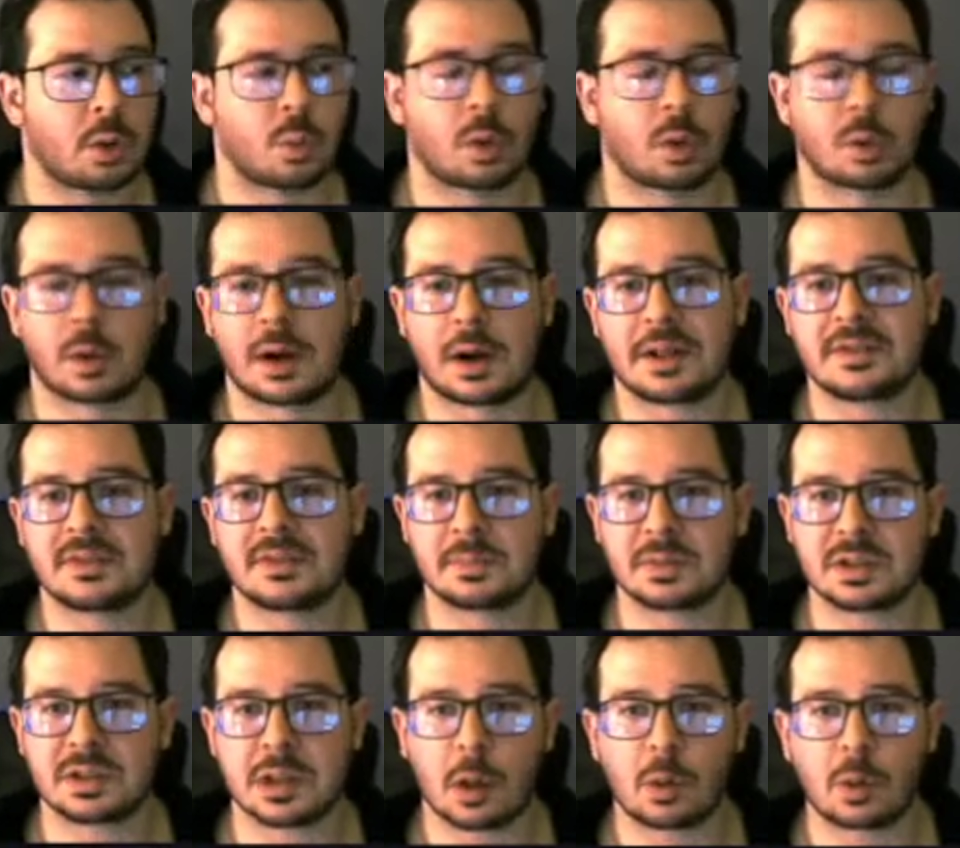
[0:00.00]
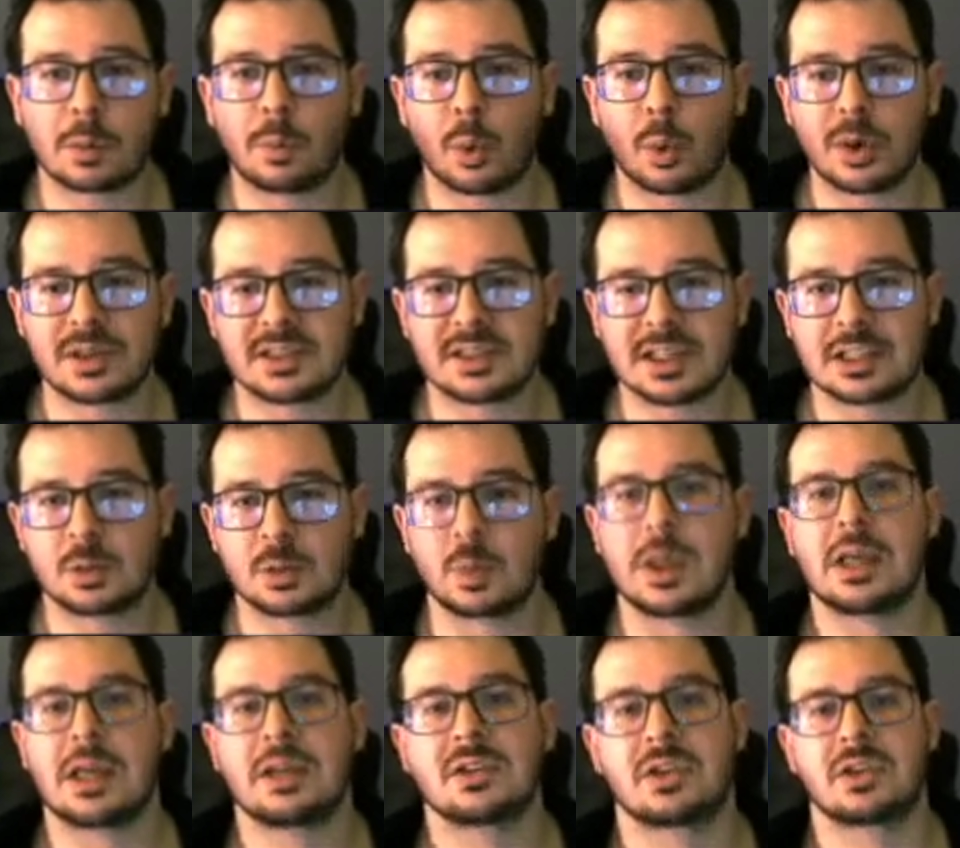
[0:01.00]
We're running some slower boys this
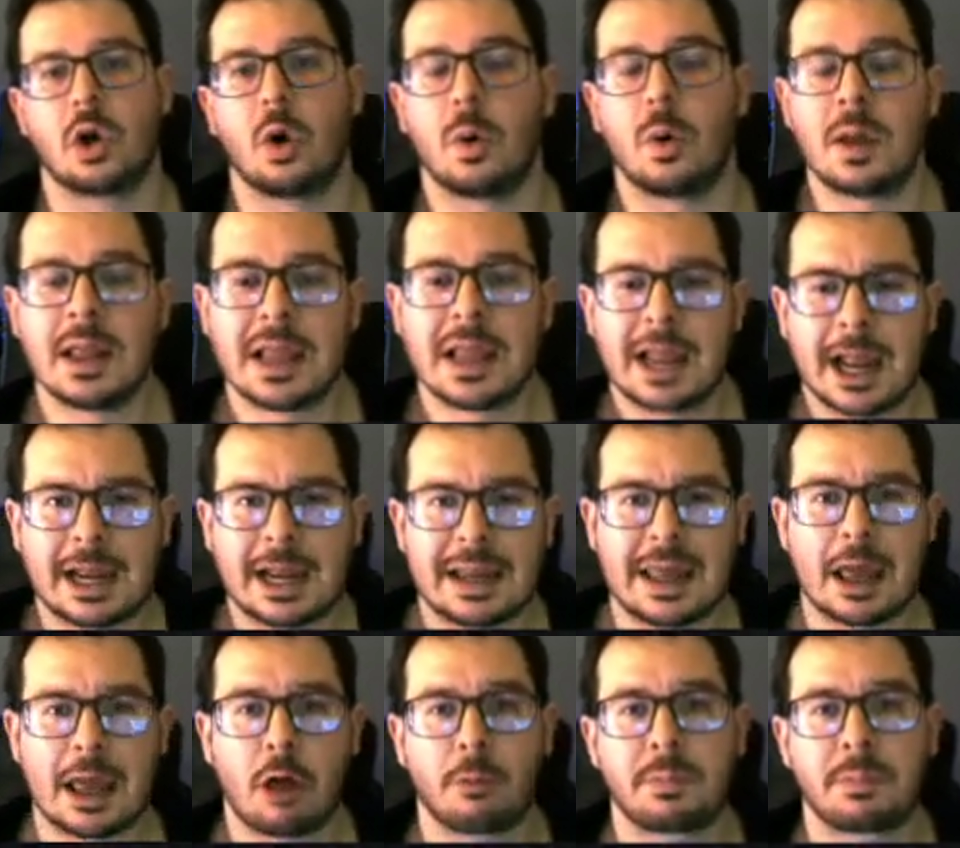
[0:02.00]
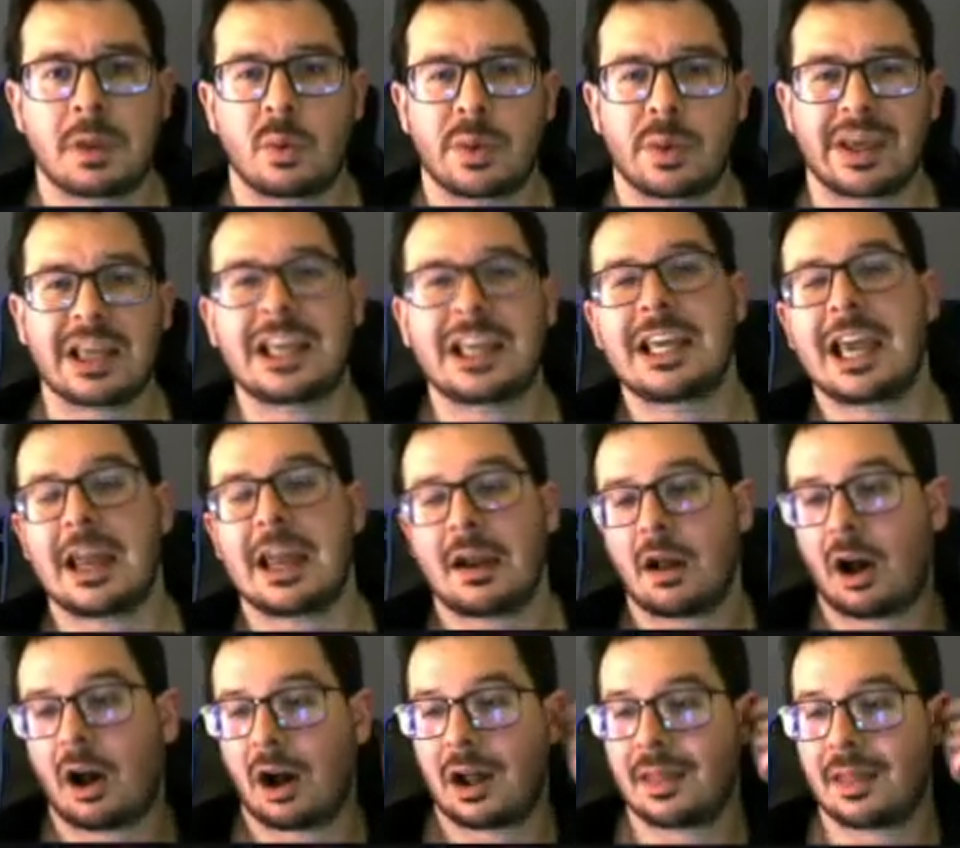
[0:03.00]
week, so any help that we can get
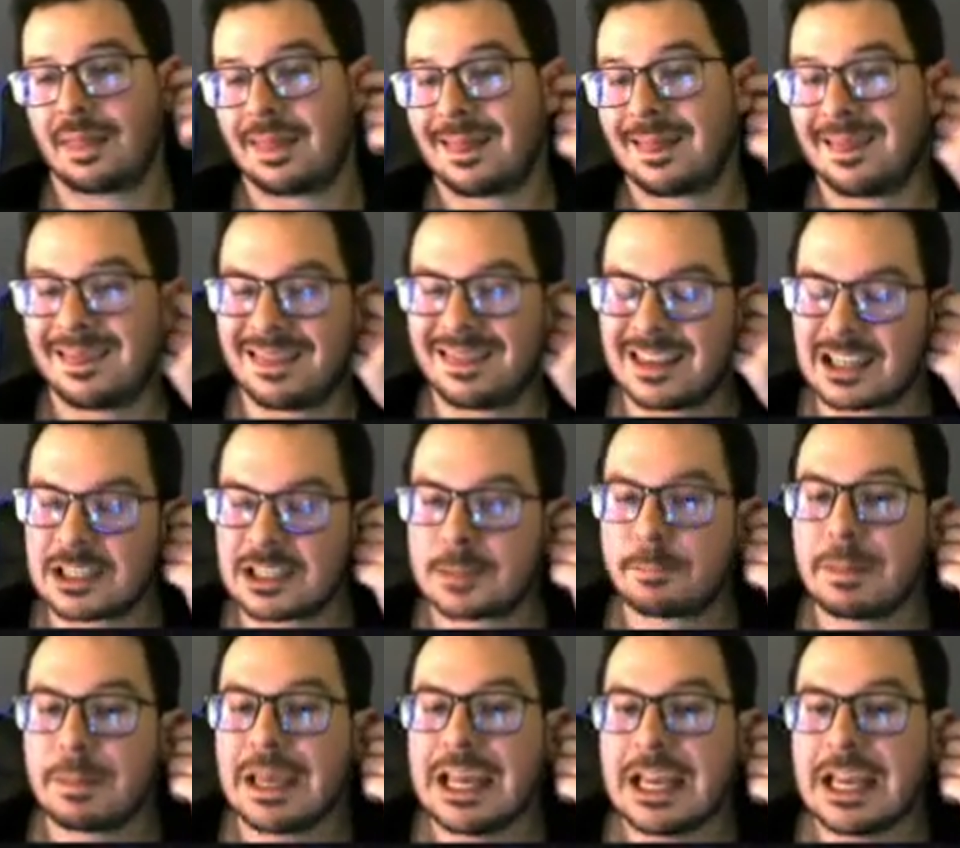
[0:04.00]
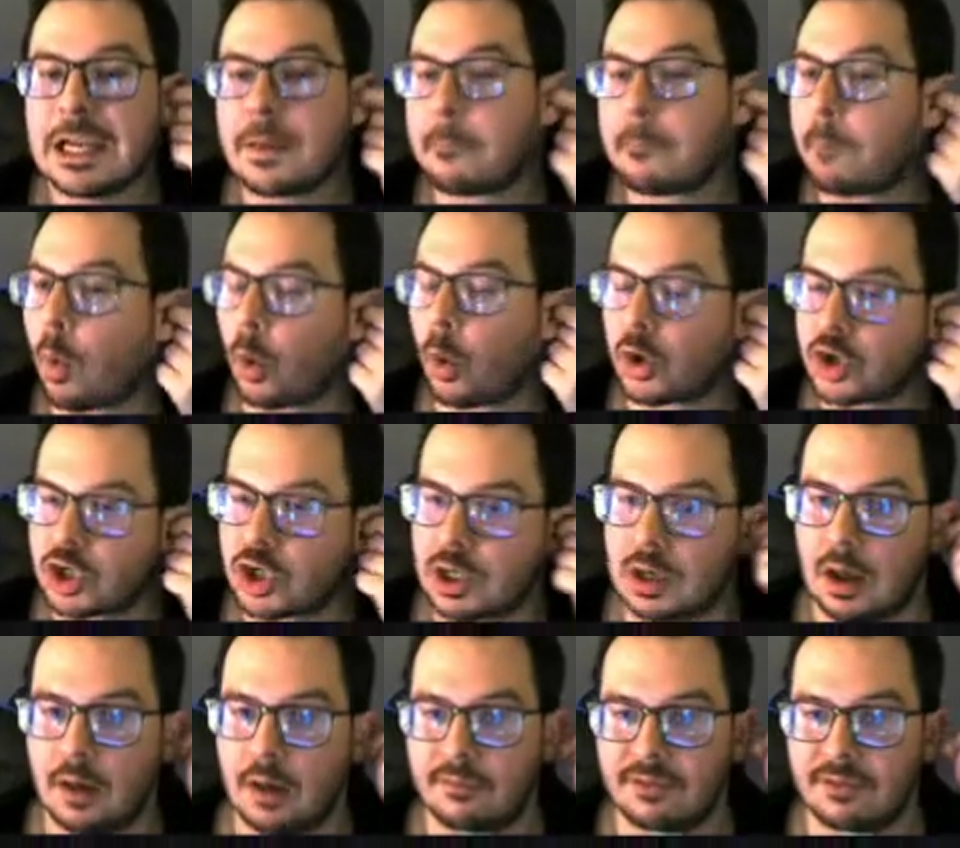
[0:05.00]
on the speed portion
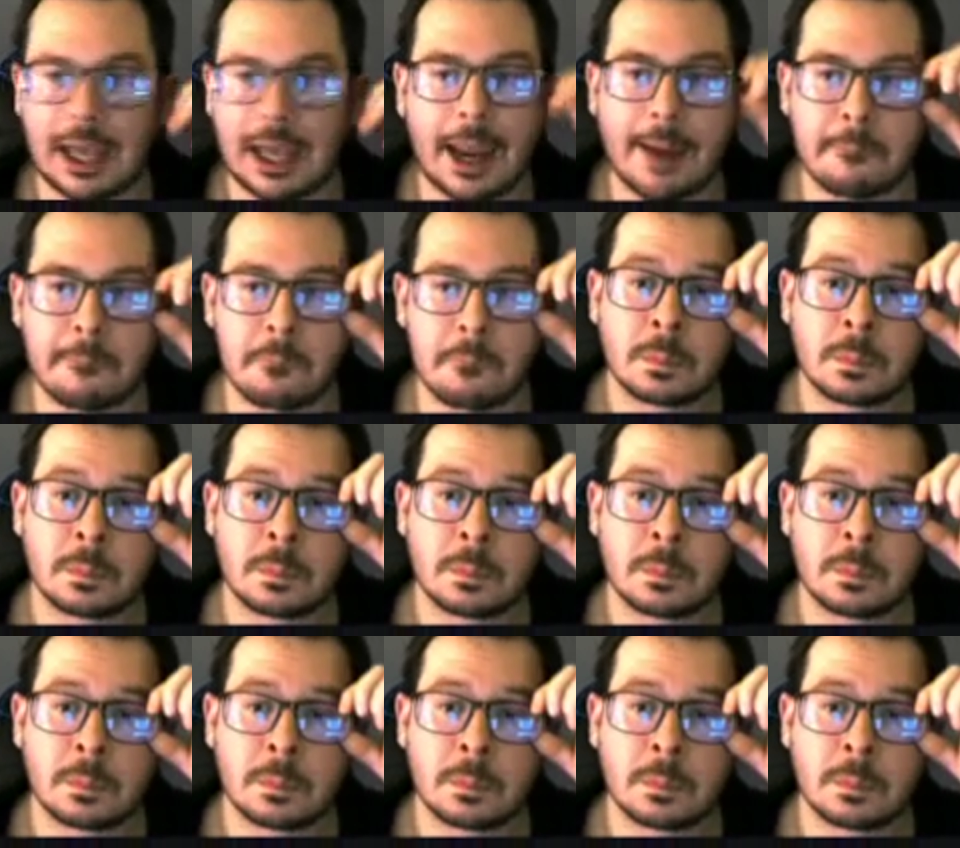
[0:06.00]
of the game